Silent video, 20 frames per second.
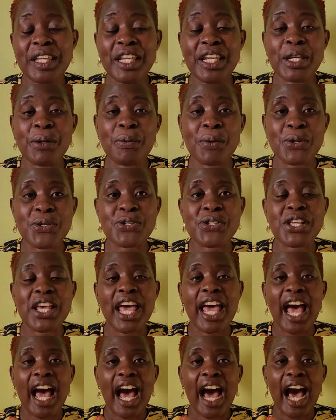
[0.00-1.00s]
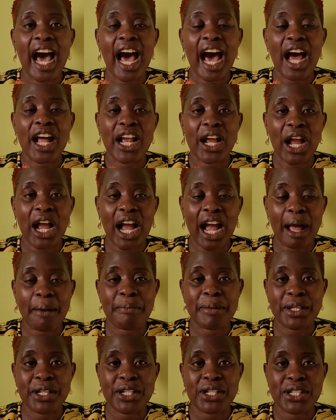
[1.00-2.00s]
it was
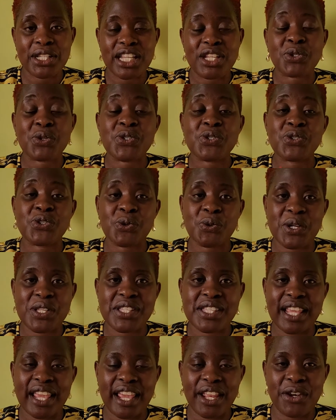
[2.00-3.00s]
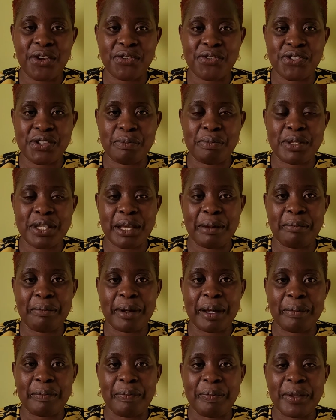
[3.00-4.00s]
coming, it was towards the end of
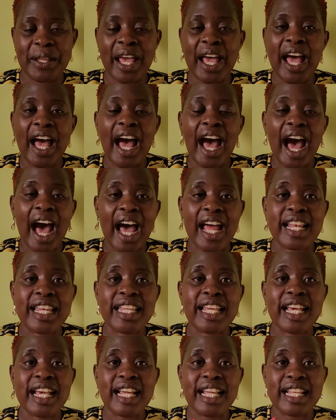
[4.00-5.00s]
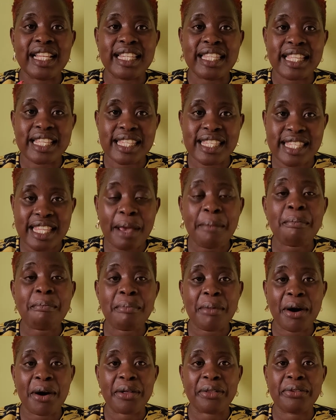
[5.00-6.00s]
September. And the same
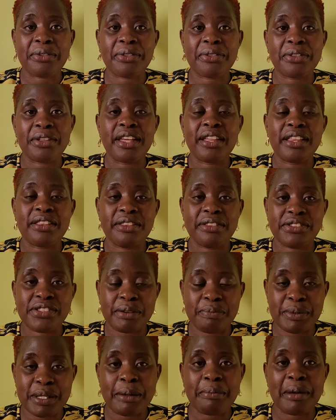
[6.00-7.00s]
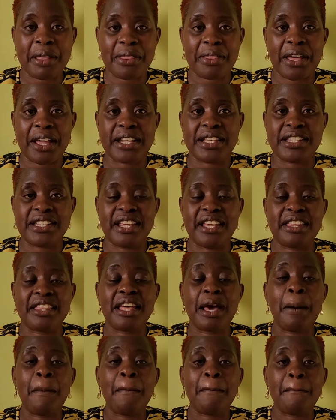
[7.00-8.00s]
month, September 30th,
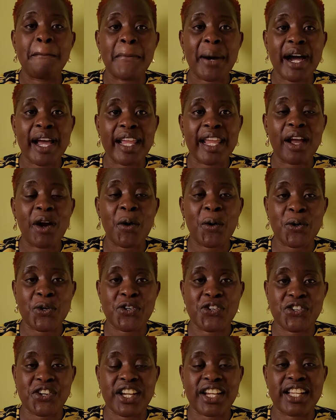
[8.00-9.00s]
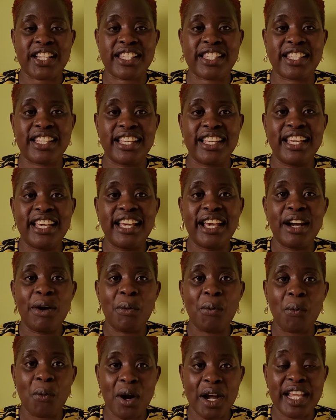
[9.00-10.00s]
my contract
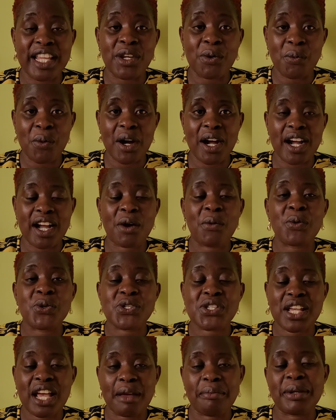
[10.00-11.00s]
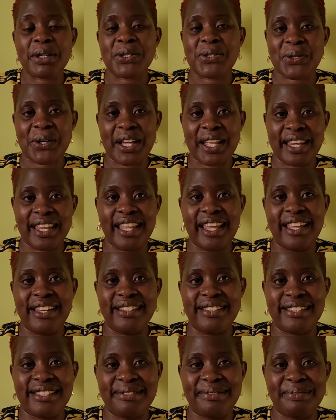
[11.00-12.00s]
in work was coming to an
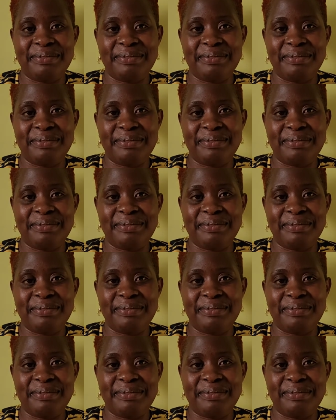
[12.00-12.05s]
end.